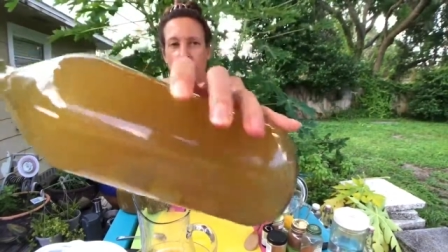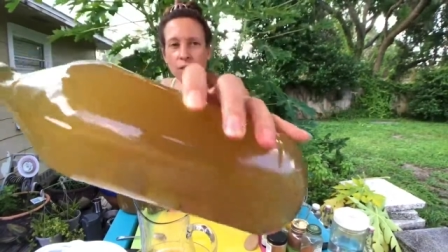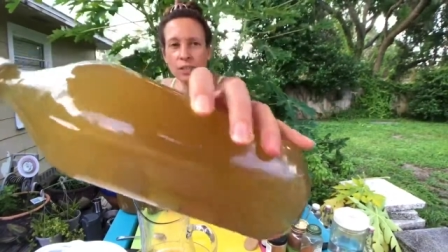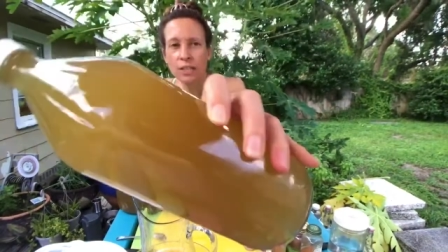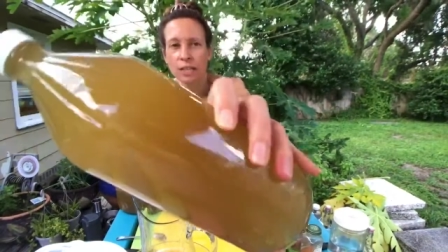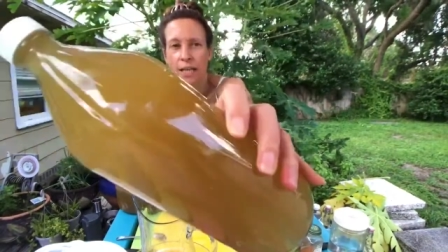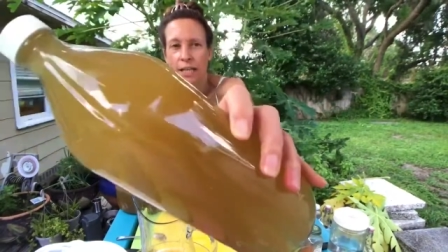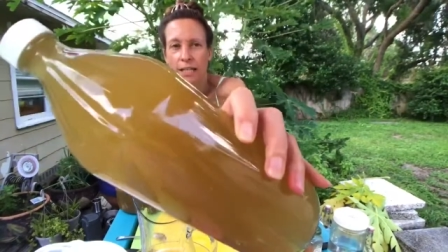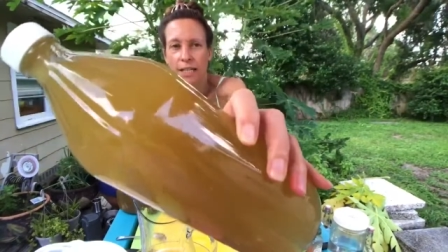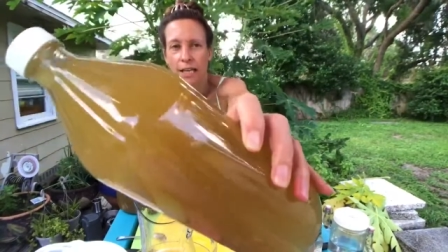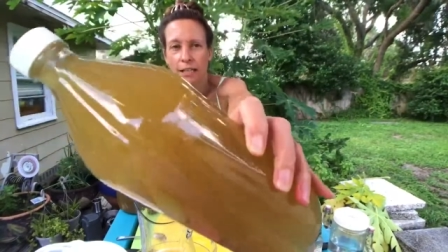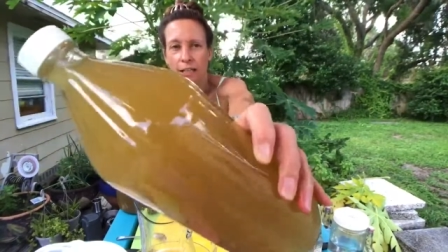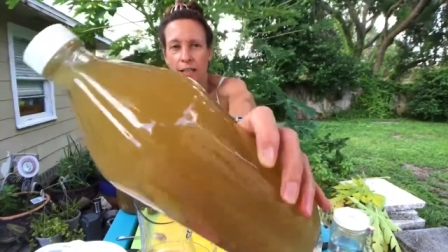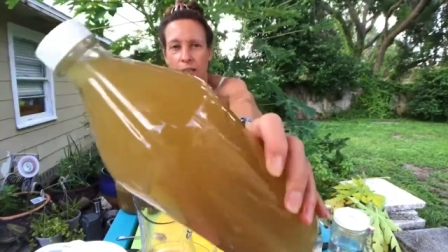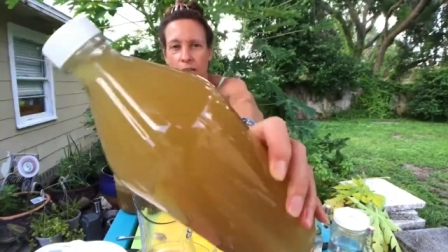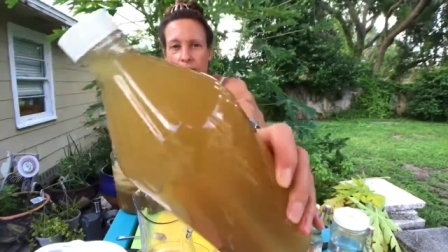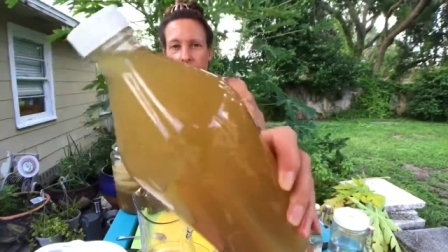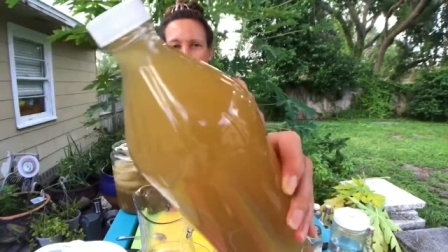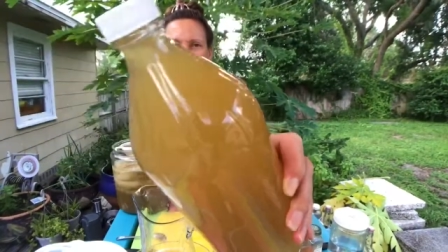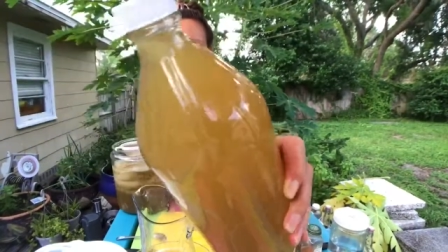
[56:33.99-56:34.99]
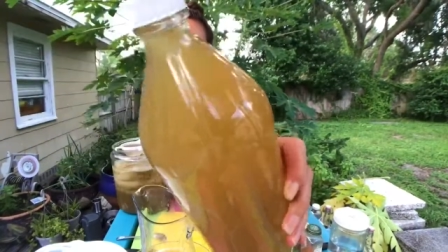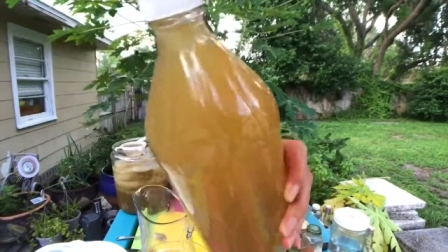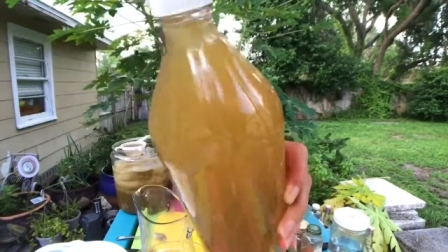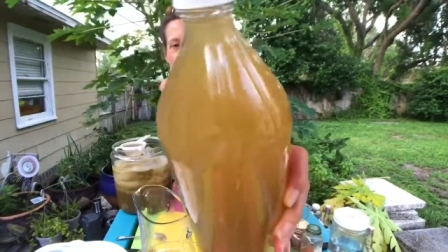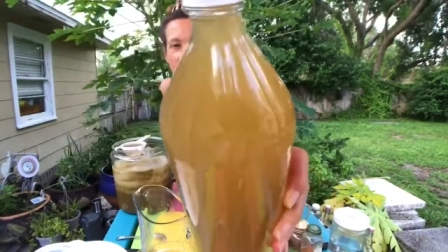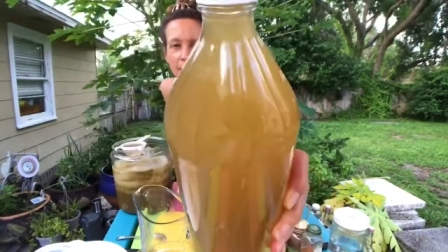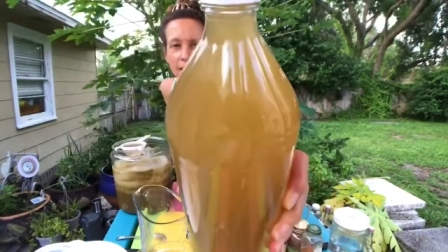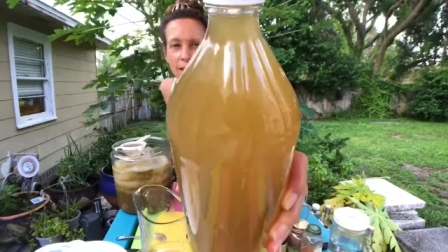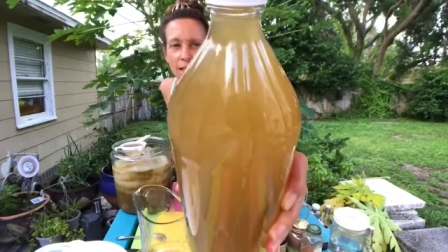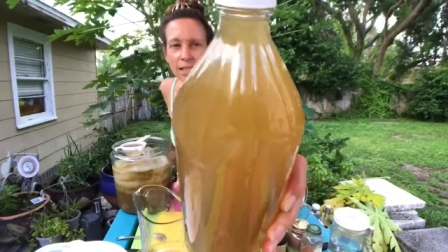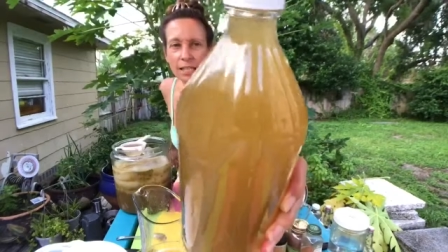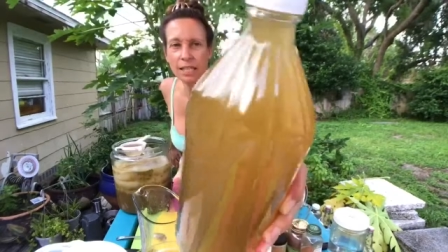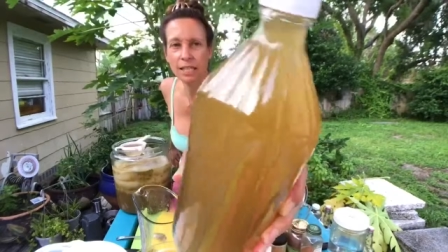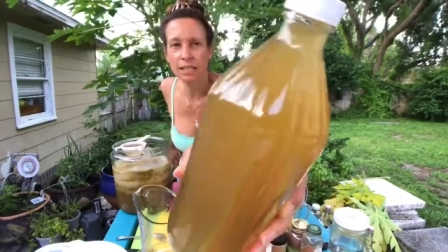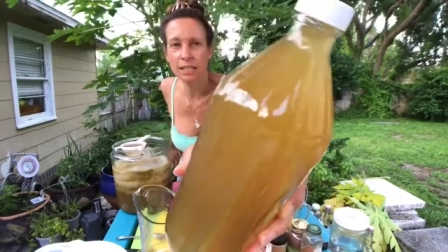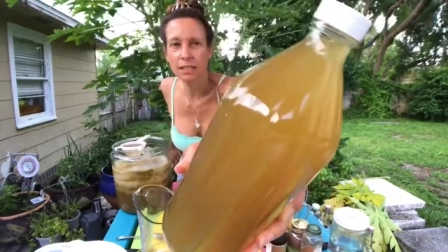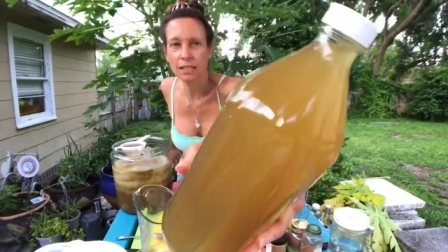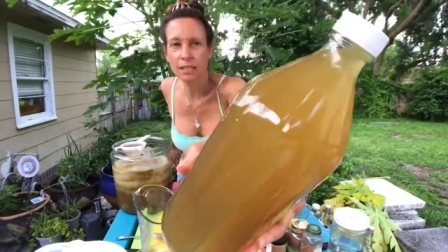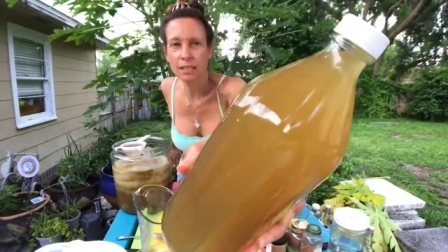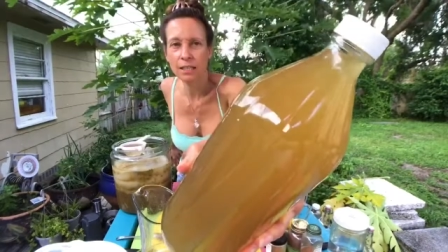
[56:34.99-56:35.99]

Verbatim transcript: See that yellow? It's kind of like a...